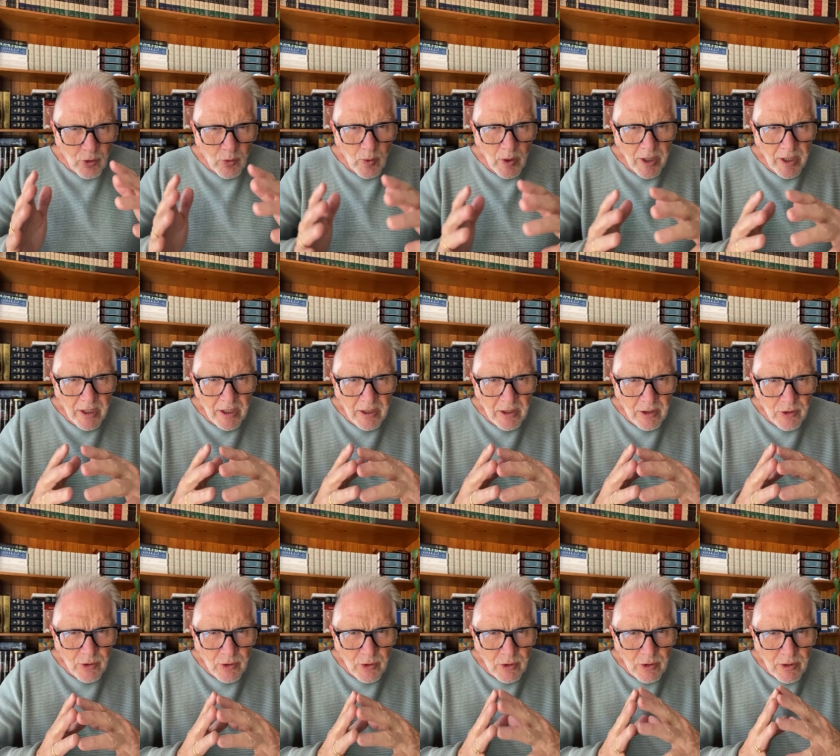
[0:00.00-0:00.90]
New
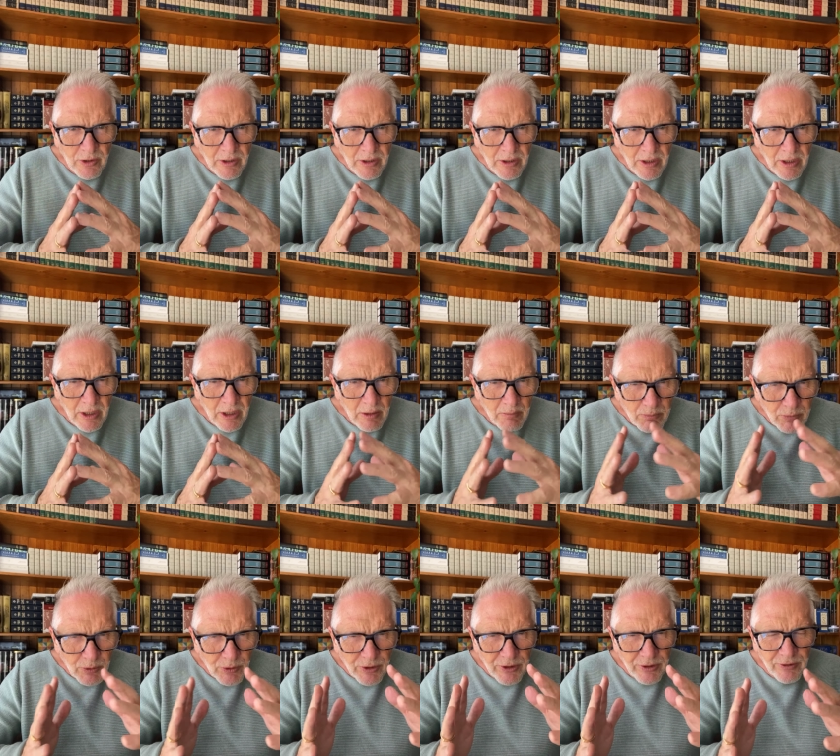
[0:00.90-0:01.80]
Age or
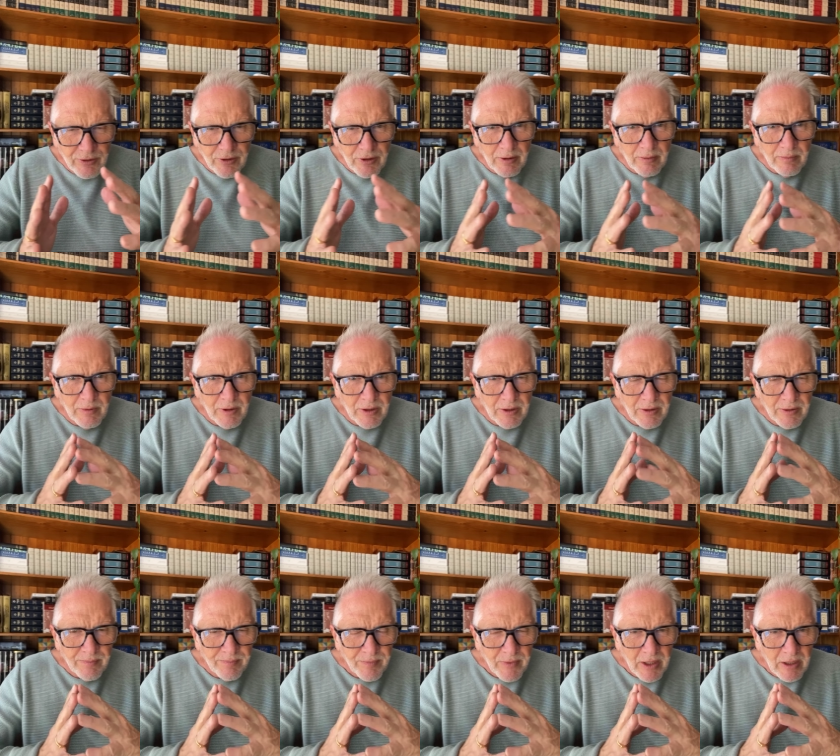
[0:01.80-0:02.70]

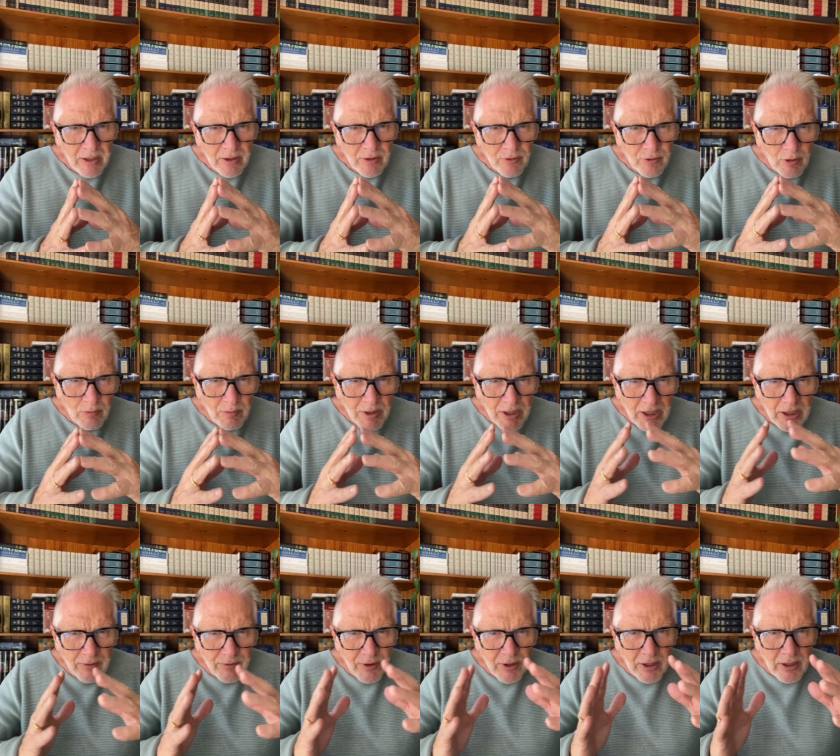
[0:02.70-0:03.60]
Buddhism, and
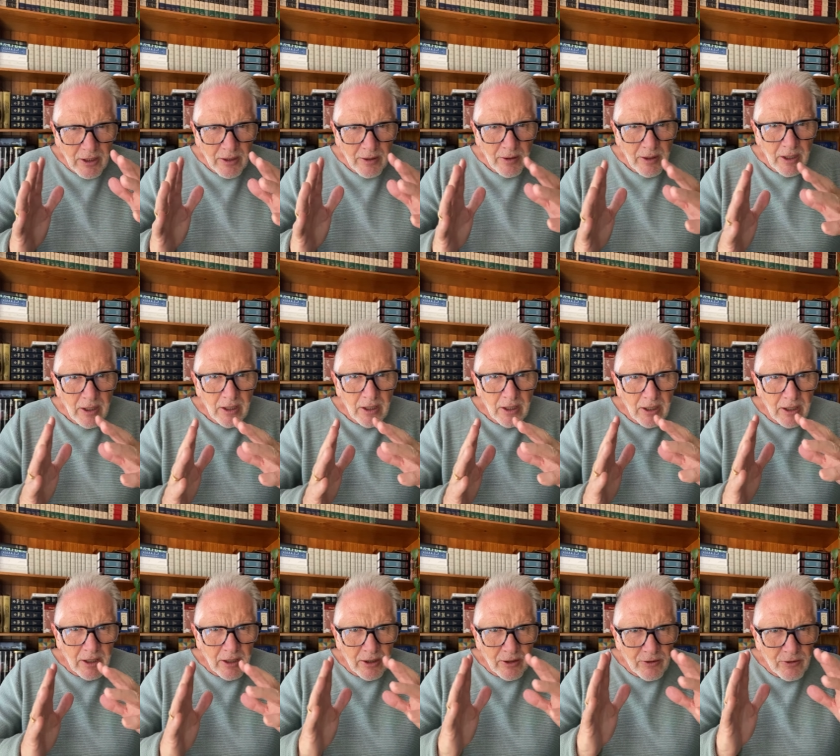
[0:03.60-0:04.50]
so many of the
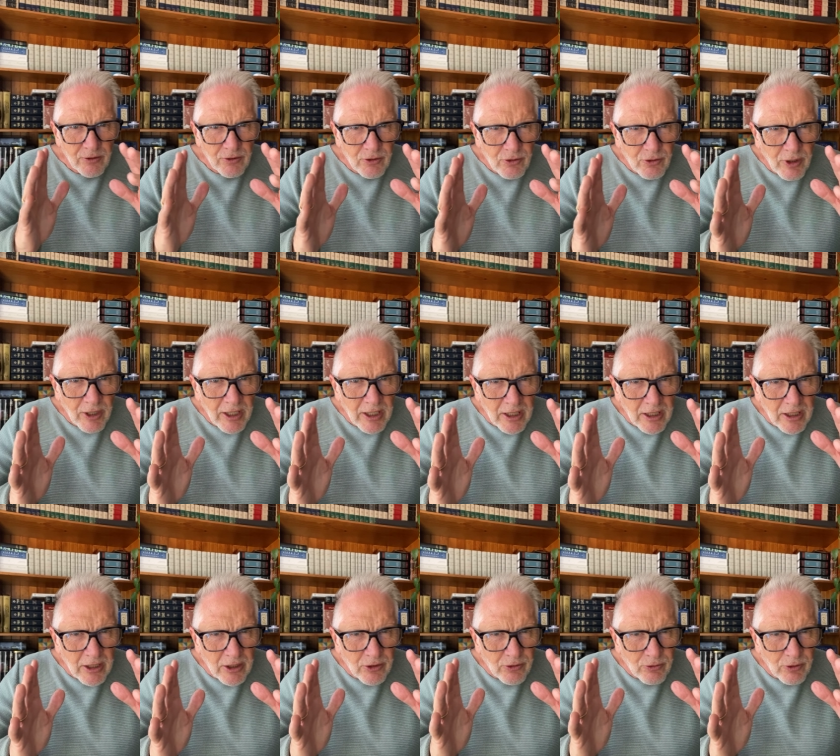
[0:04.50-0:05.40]
uh,
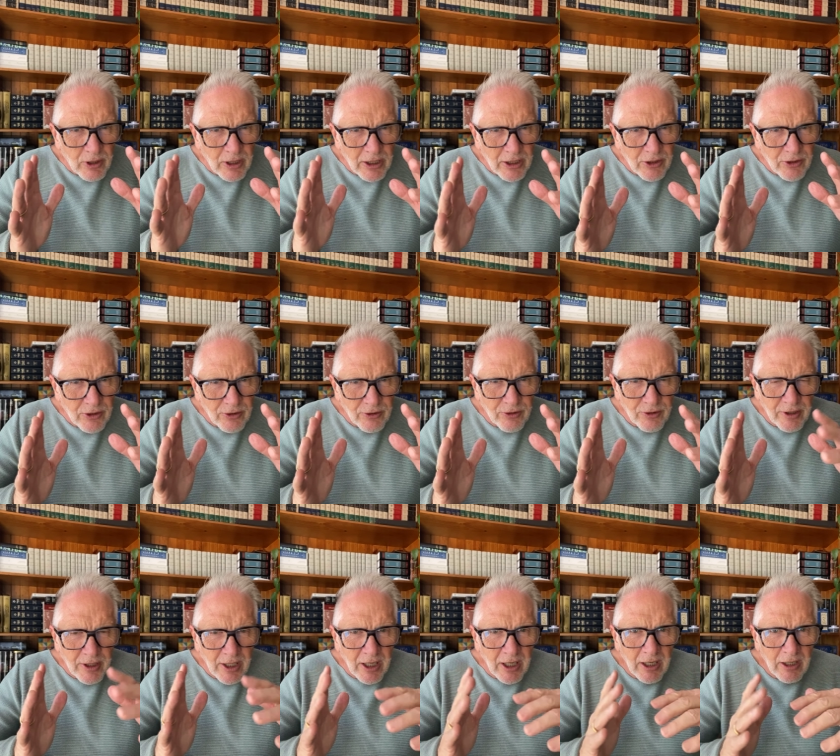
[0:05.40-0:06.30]
strange
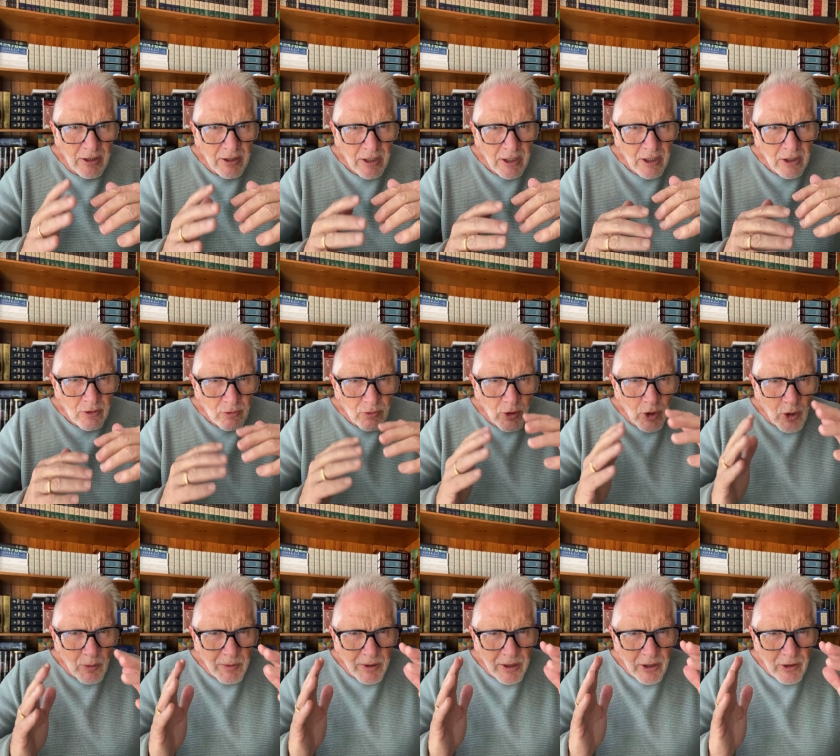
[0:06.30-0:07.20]
religions that are
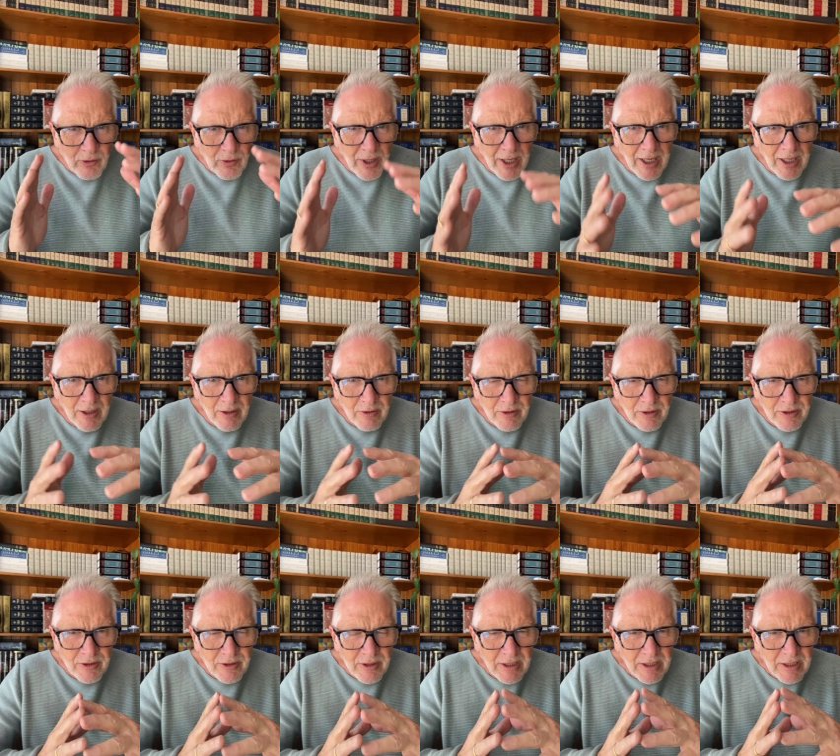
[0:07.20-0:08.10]
roaming
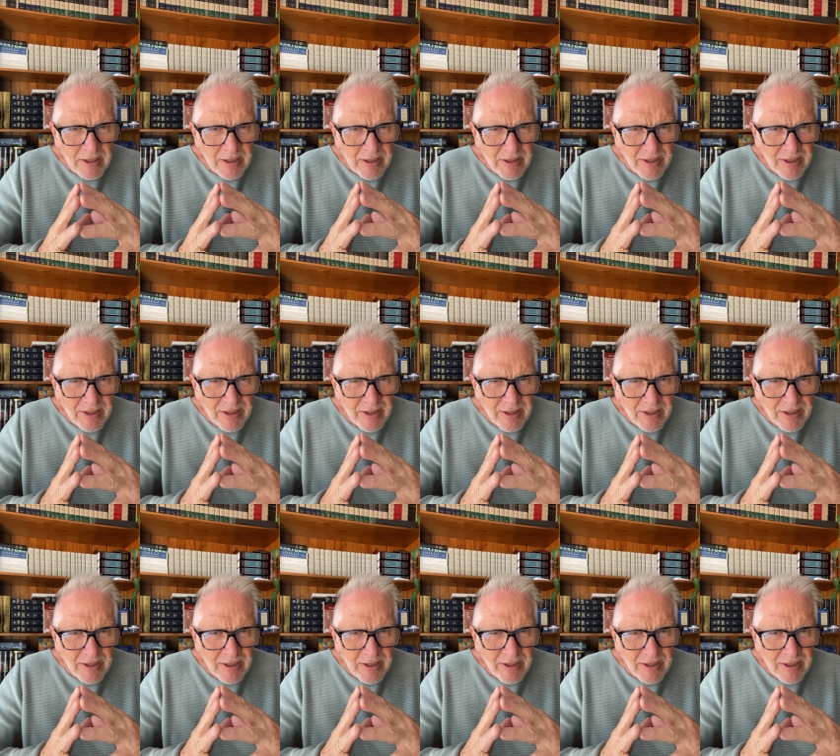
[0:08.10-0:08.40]
around